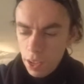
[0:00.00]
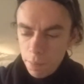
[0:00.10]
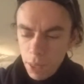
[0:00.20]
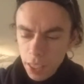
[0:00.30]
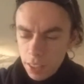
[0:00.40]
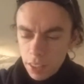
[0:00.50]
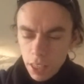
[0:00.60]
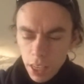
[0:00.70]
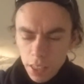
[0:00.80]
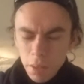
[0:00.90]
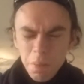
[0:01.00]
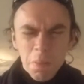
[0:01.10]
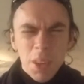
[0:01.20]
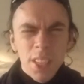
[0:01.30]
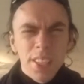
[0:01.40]
Eating
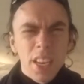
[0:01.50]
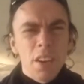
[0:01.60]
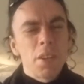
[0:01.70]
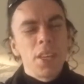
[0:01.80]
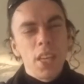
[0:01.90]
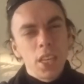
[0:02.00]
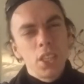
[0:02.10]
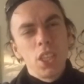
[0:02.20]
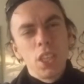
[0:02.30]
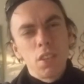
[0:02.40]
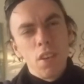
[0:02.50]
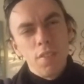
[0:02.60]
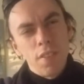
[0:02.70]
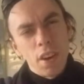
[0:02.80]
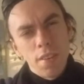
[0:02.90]
meat, dairy and eggs is
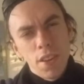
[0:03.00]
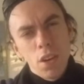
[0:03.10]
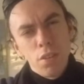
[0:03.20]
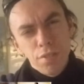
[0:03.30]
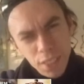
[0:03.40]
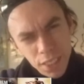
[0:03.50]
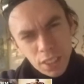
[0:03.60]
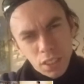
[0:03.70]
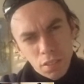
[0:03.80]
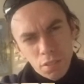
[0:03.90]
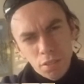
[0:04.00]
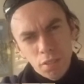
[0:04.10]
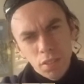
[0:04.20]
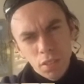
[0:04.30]
very offensive.